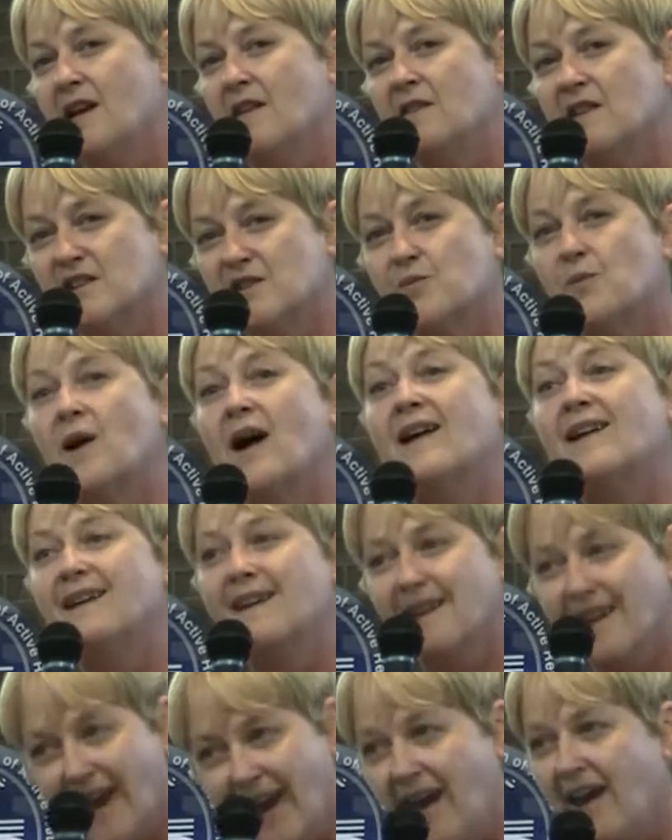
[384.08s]
This
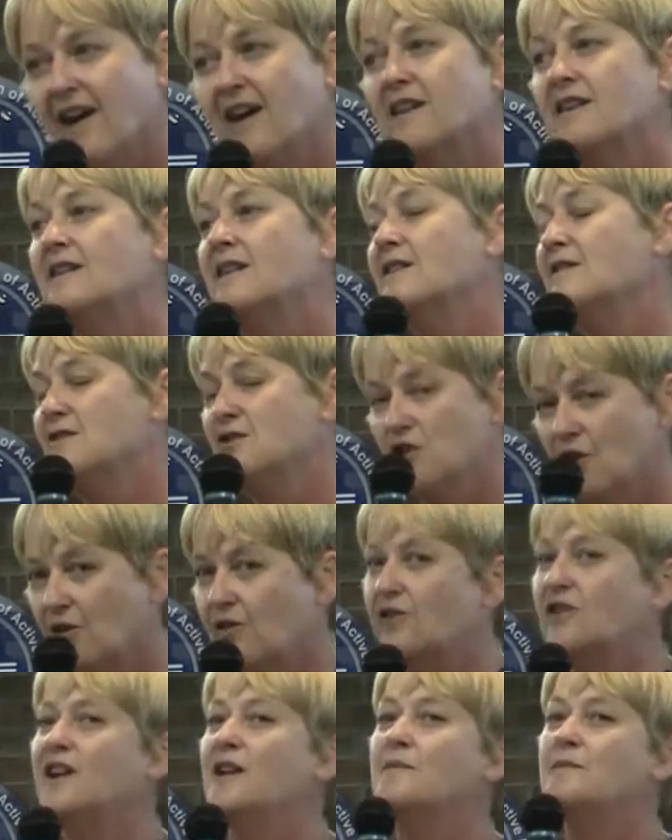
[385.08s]
riding can
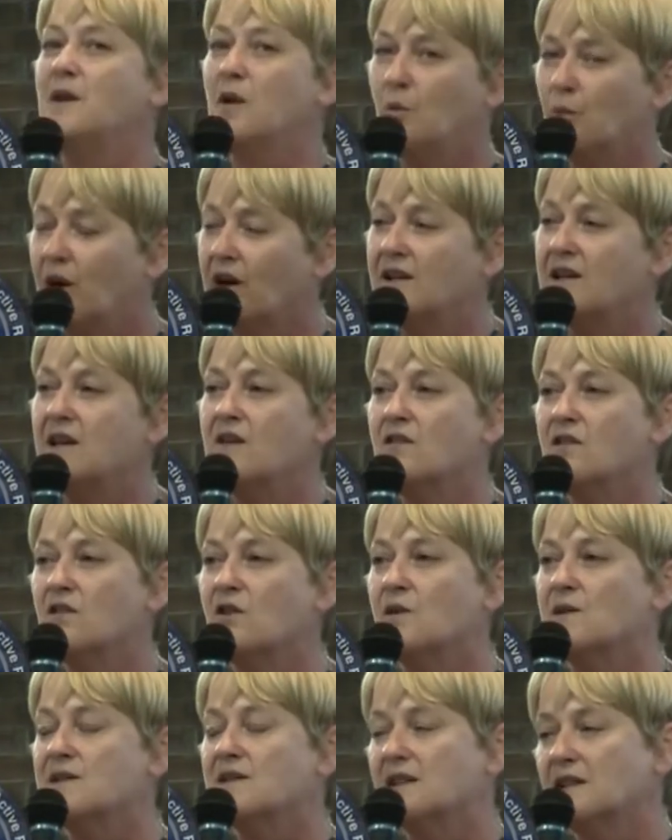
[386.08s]
totally be won, even
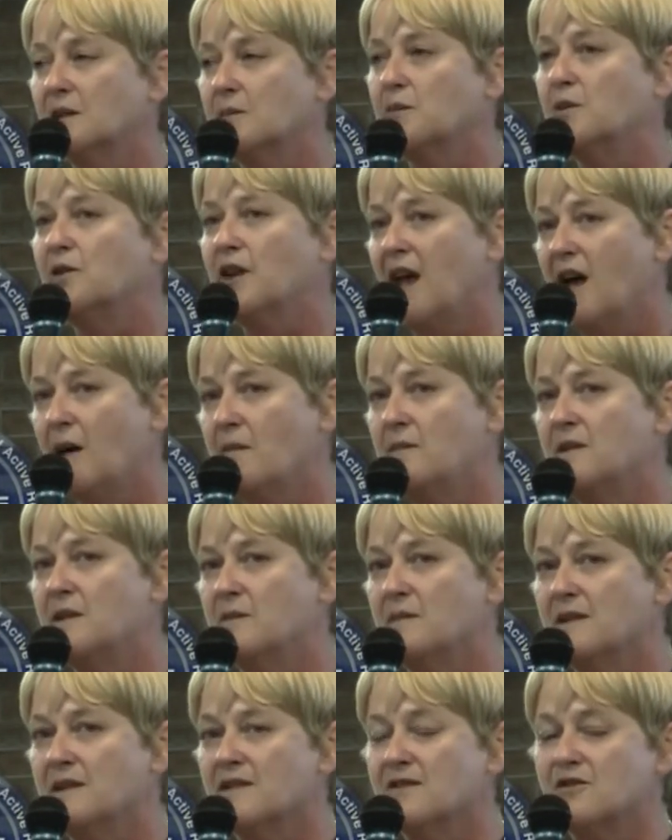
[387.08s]
though it's a Liberal cabinet
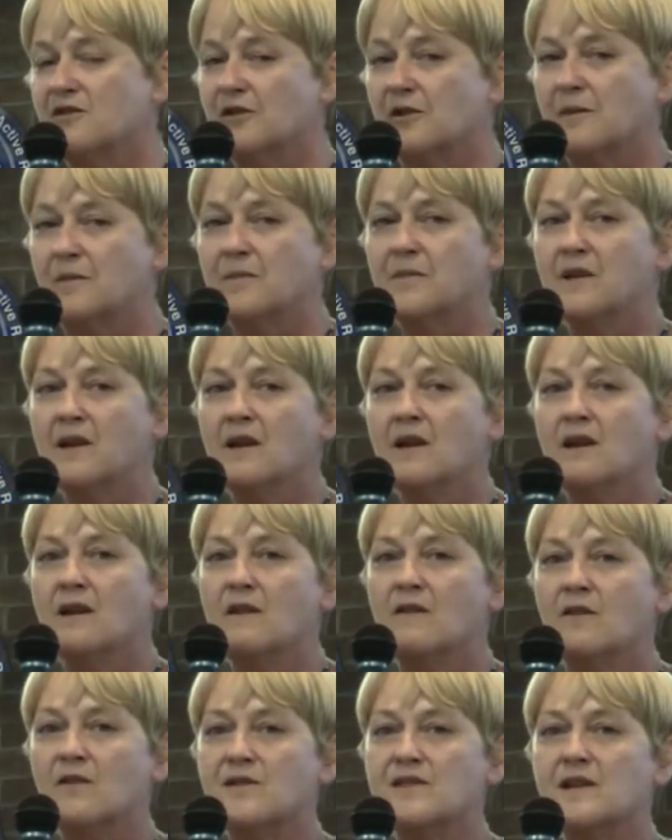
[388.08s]
minister.
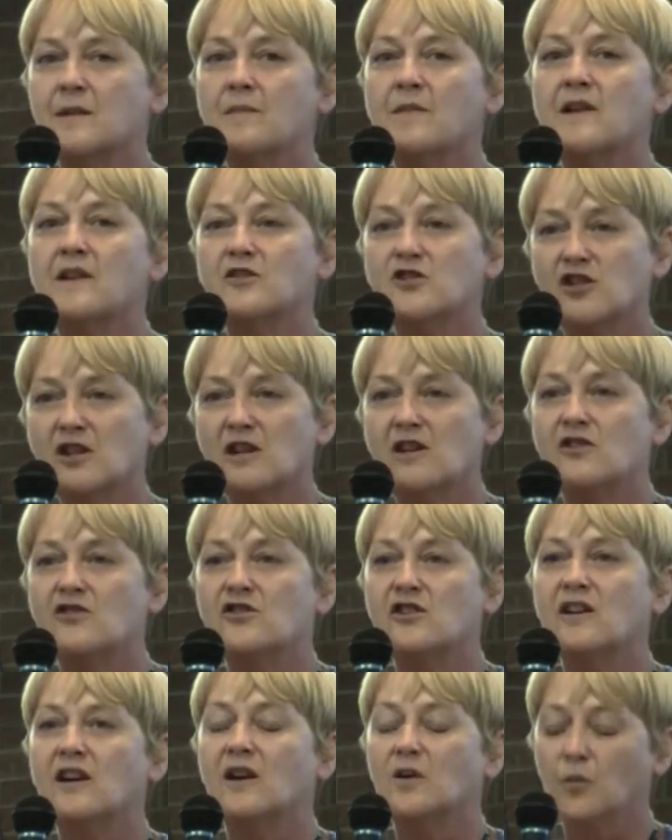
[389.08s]
There's something
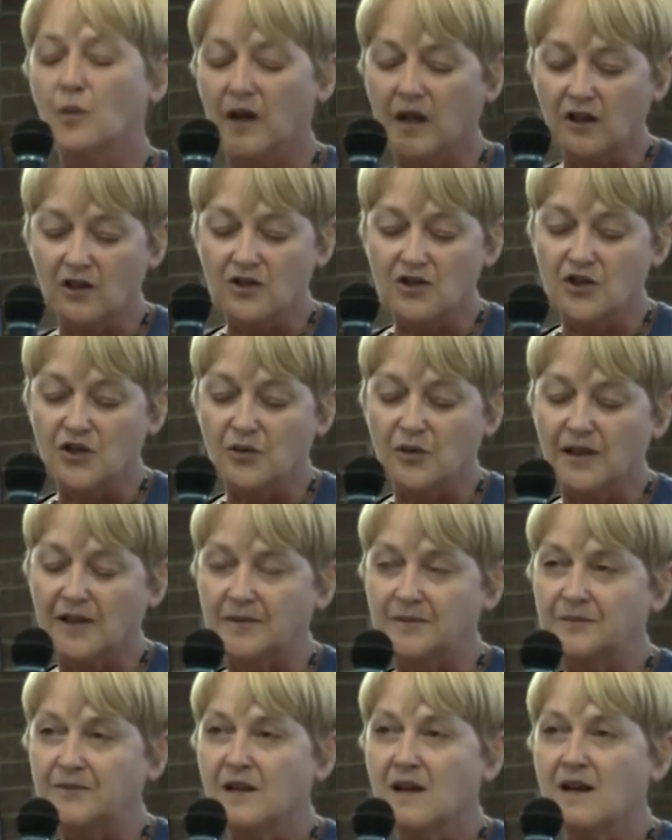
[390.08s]
changing and we can do
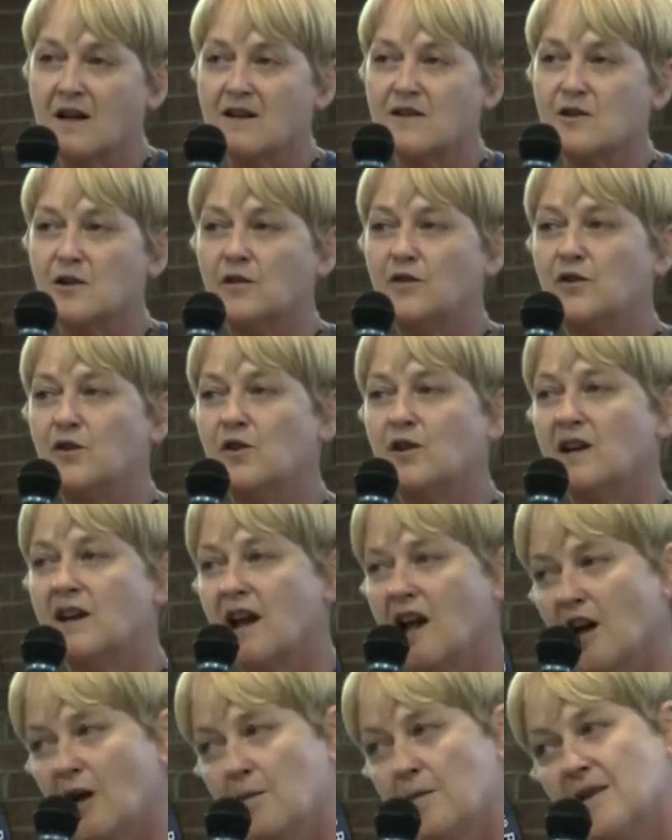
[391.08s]
it. So if you can
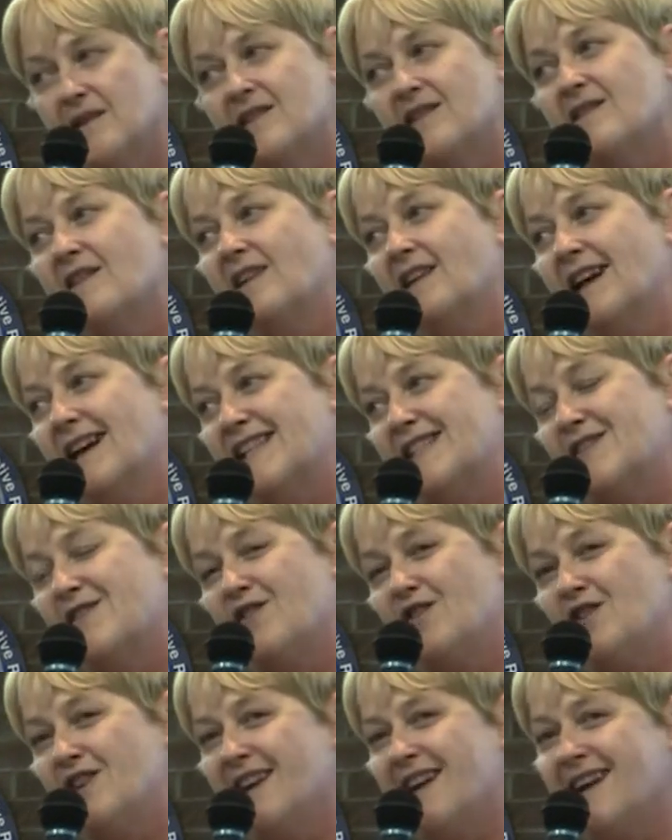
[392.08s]
help us in the last
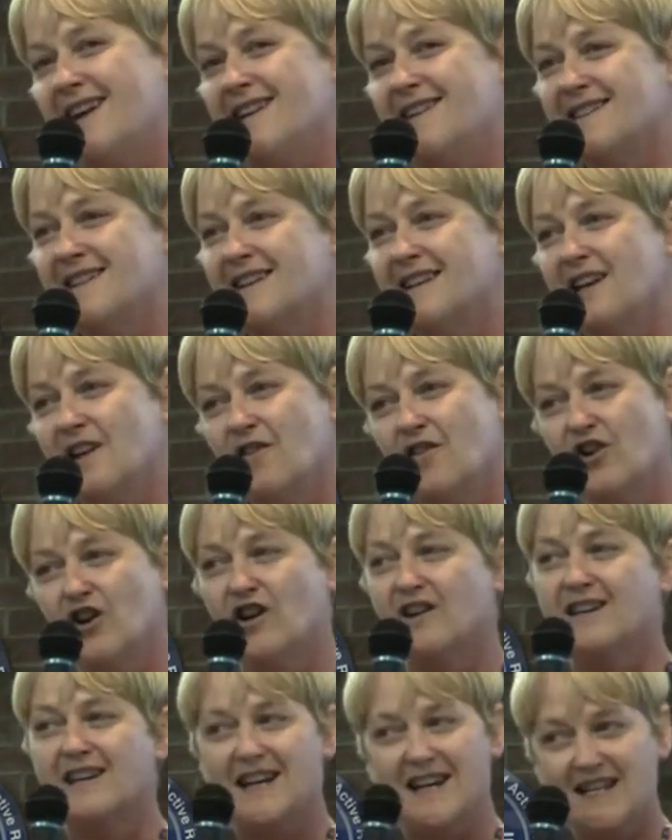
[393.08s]
few days, and even
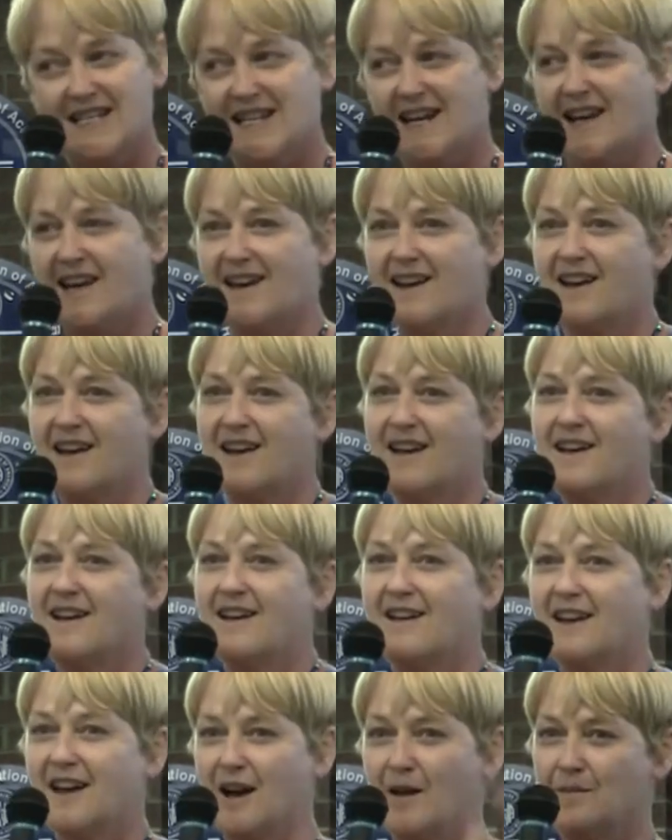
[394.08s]
on E-Day,
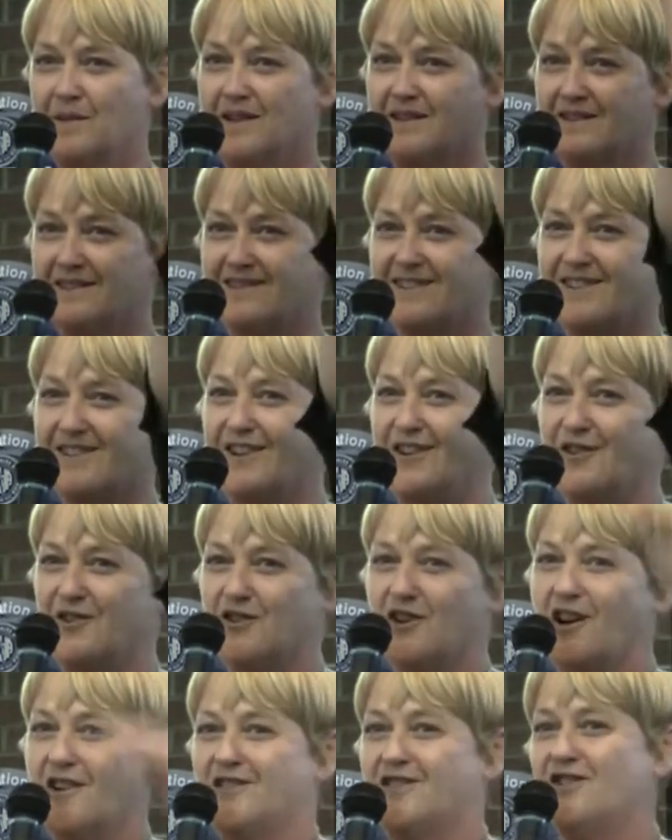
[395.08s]
come and, you know,
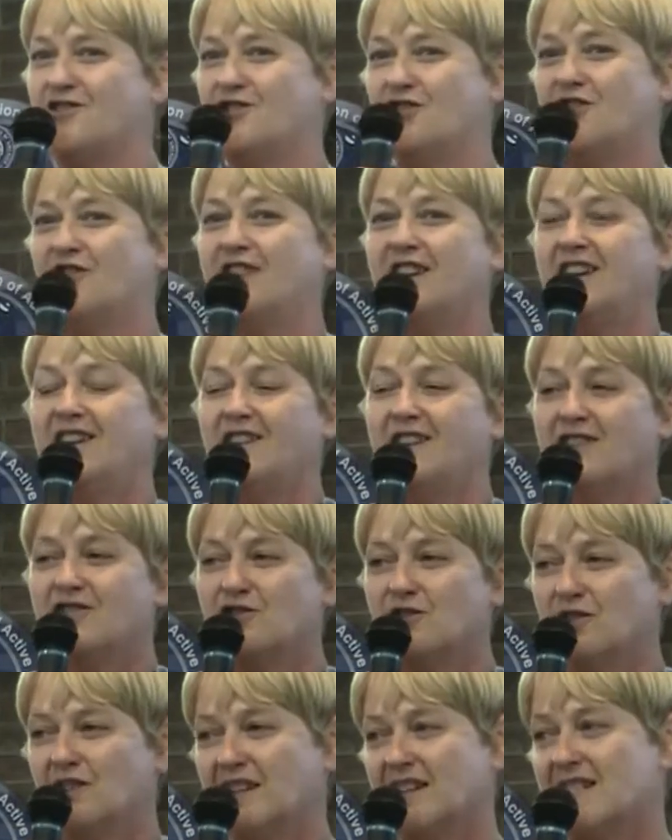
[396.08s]
talk to Jody, and
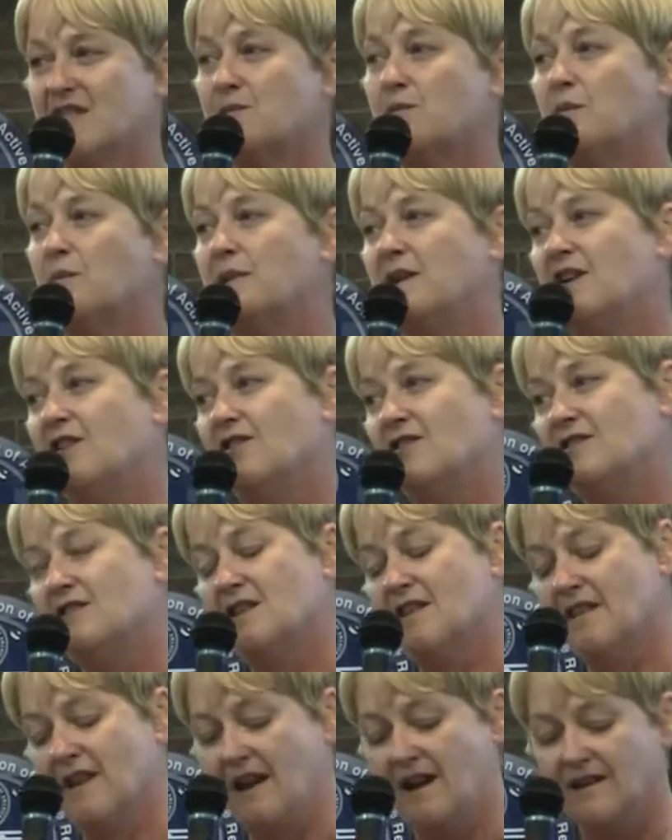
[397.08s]
Julius will be here
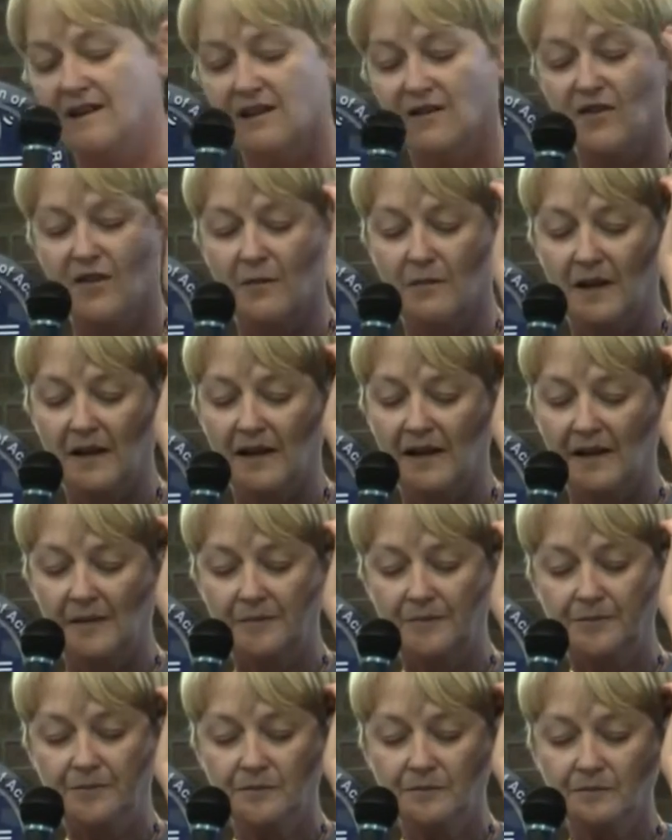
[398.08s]
till the end of the
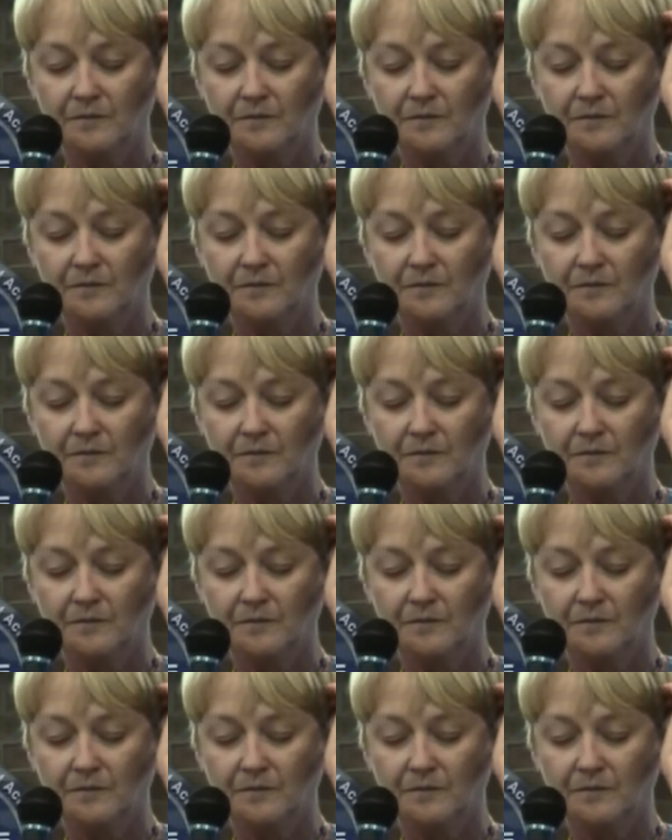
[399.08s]
meeting.